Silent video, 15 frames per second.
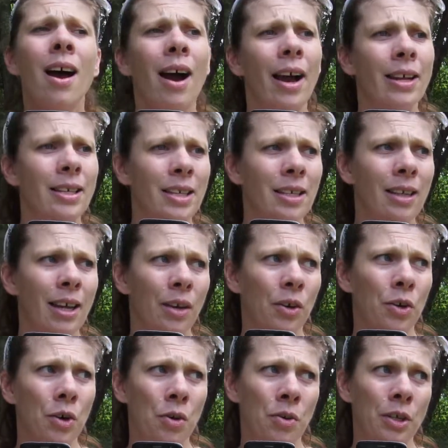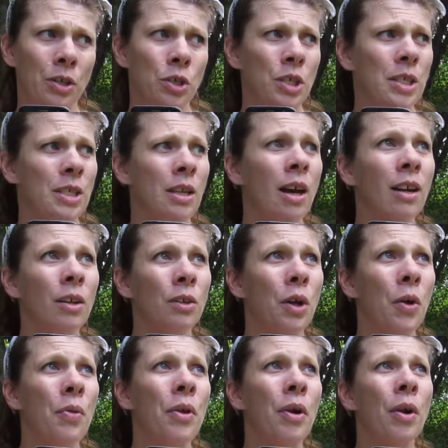I did let her know that she is not
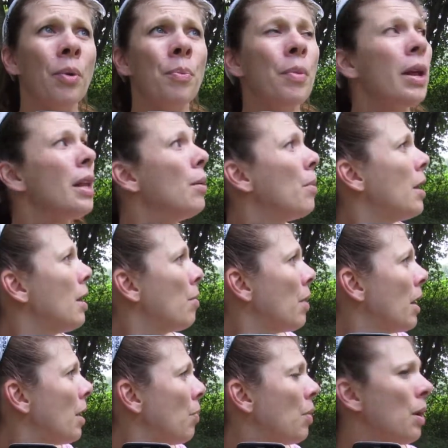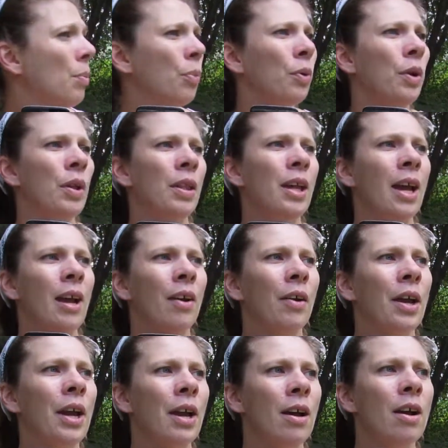alone. There are many, many, many people in the
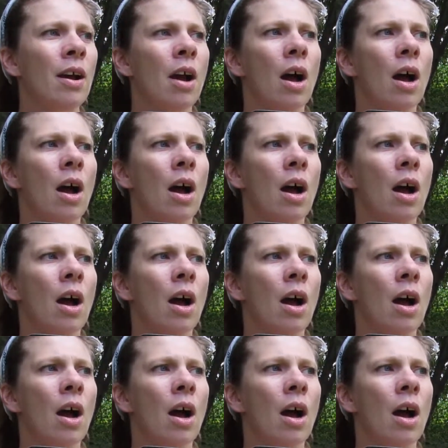area,